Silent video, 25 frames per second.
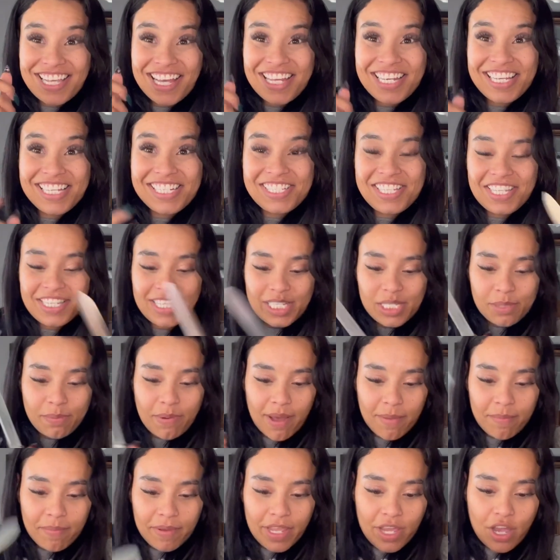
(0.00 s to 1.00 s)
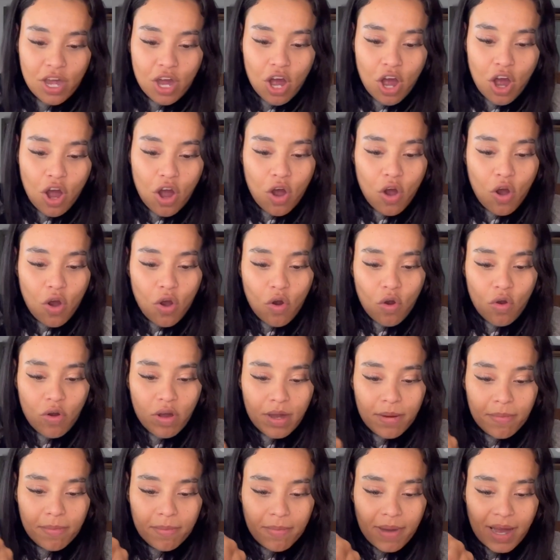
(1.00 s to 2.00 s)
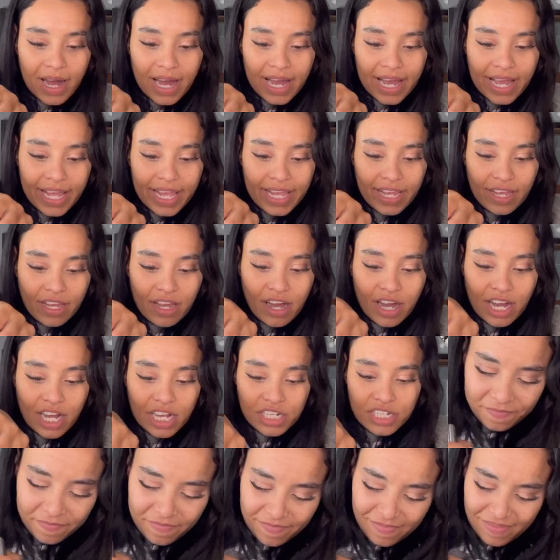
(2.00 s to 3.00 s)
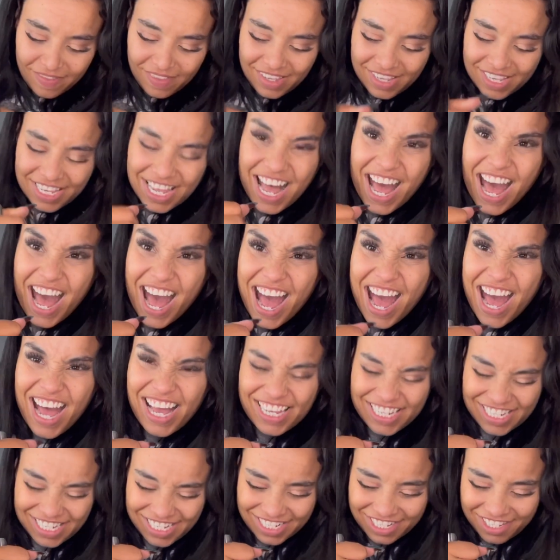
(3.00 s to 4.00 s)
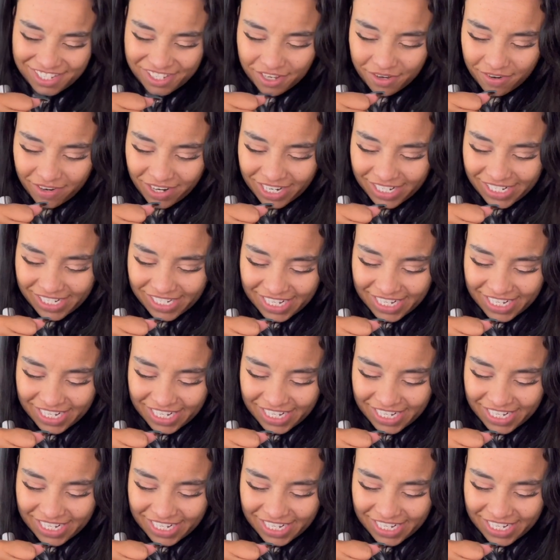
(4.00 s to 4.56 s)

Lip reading: cut into this puppy. Oh my gosh. Ah, it's so hard to